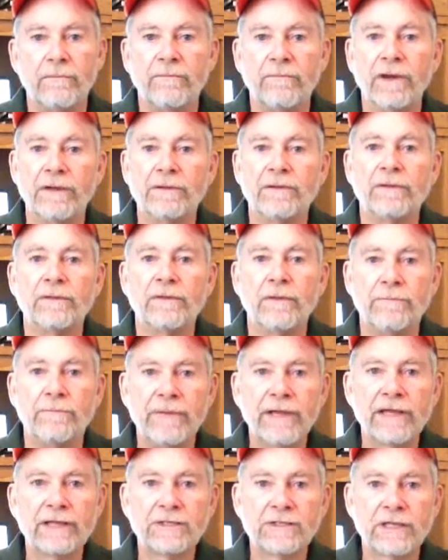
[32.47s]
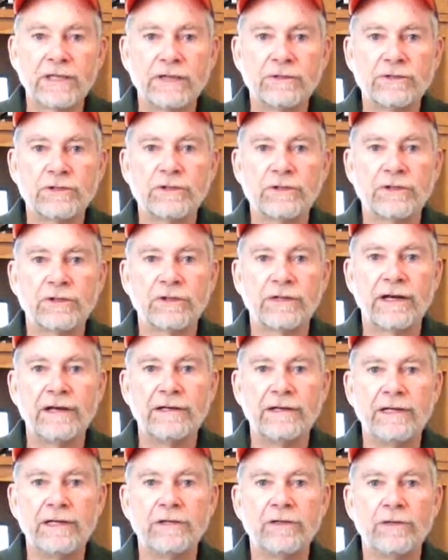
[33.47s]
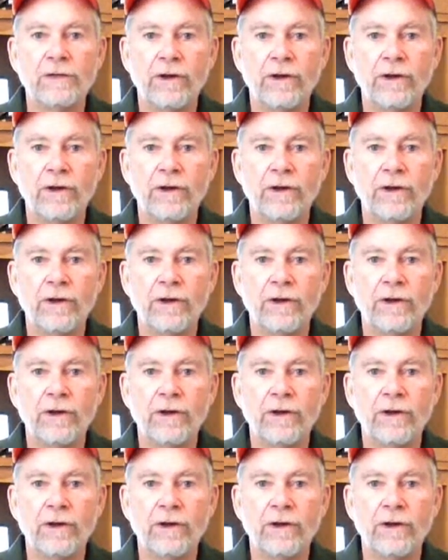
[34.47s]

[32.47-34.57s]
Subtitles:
But the biggest things that you're going to need to